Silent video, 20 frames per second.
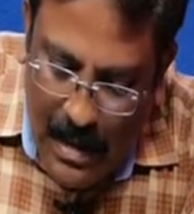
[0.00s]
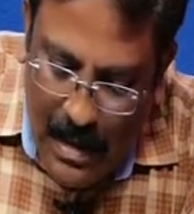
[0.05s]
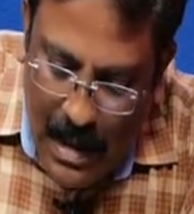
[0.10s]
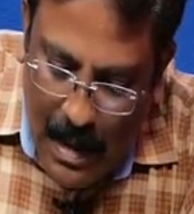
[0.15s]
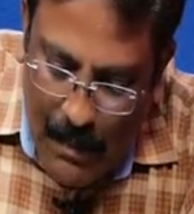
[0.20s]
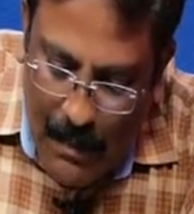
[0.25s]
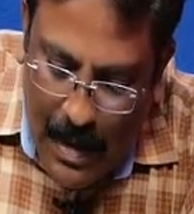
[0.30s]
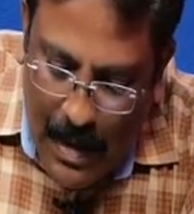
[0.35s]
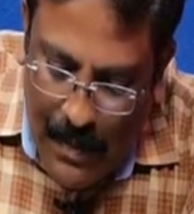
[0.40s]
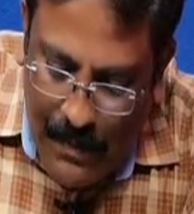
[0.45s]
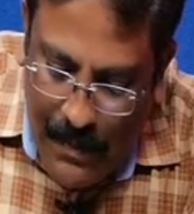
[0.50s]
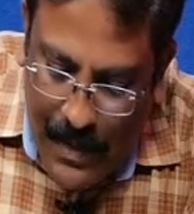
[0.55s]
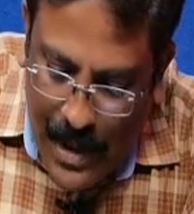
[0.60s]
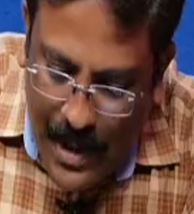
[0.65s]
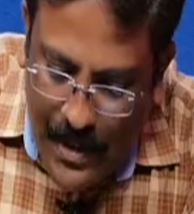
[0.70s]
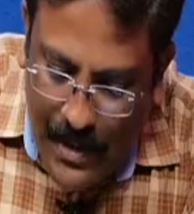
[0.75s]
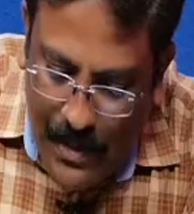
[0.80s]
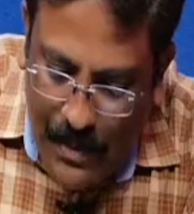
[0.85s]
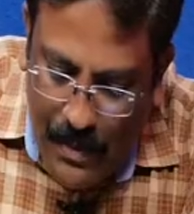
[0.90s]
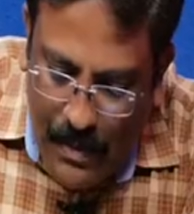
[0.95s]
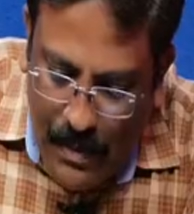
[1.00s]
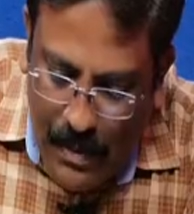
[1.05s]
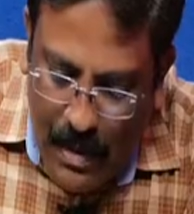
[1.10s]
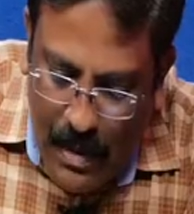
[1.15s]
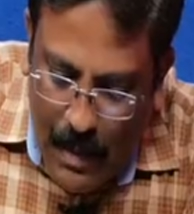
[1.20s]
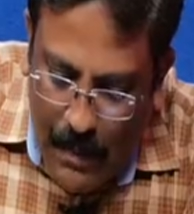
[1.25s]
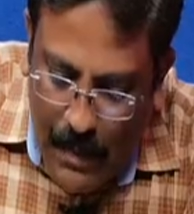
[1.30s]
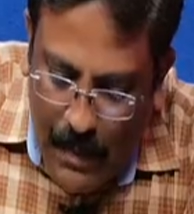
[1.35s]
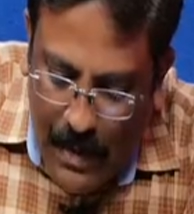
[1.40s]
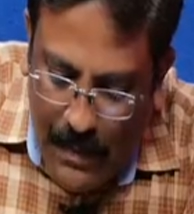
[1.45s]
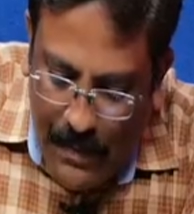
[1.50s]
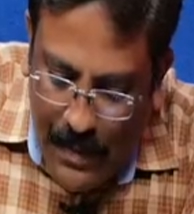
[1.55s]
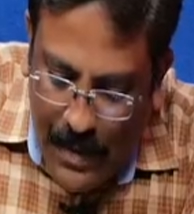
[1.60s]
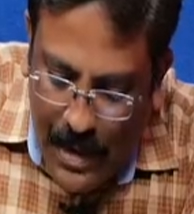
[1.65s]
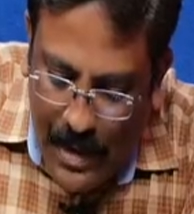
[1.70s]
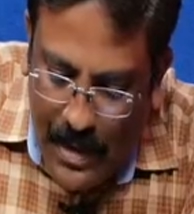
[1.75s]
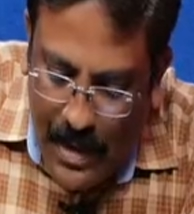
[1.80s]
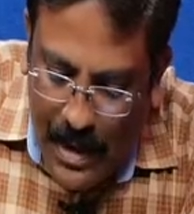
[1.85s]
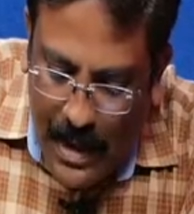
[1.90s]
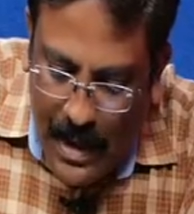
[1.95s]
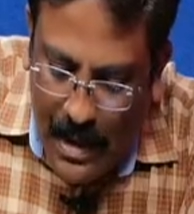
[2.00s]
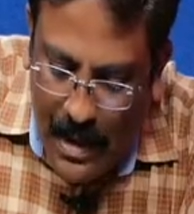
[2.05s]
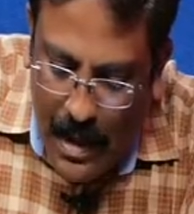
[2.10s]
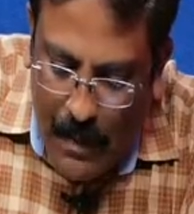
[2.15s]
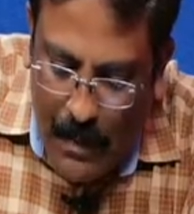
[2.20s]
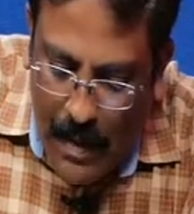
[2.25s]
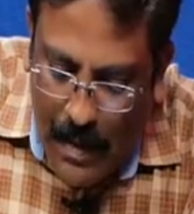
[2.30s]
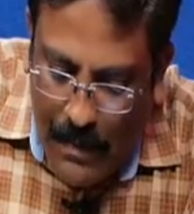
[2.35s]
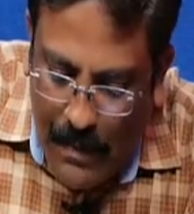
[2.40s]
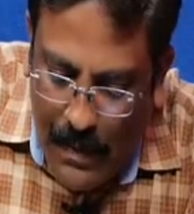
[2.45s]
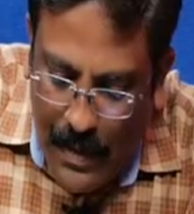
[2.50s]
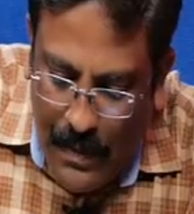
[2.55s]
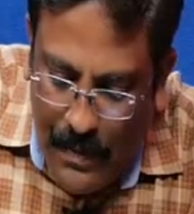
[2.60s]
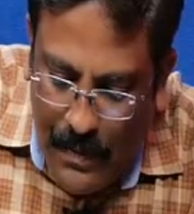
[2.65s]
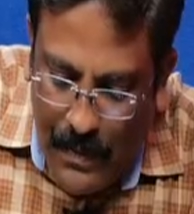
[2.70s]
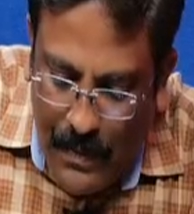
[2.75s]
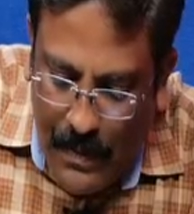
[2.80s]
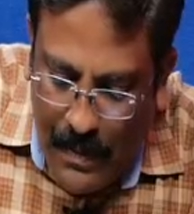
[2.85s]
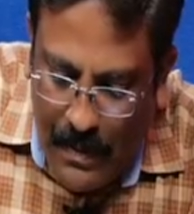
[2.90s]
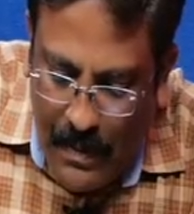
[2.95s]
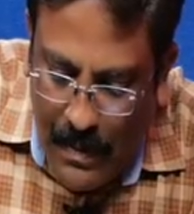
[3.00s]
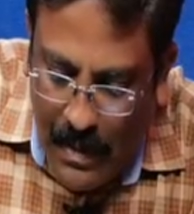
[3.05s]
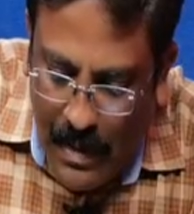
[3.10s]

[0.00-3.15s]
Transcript: V2, V3, V4,